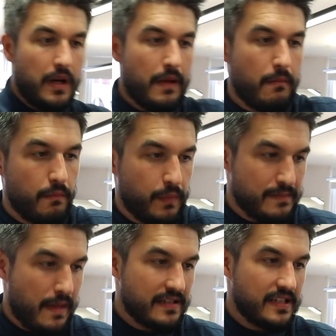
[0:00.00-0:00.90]
and a bit
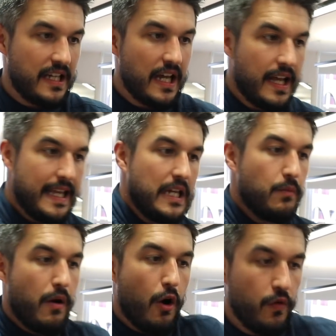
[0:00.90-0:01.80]
messy. He can
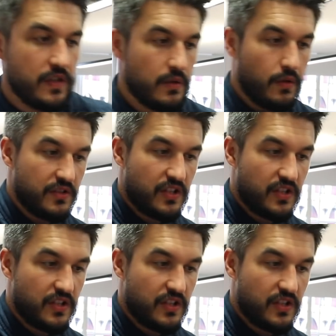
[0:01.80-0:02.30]
wear it over to one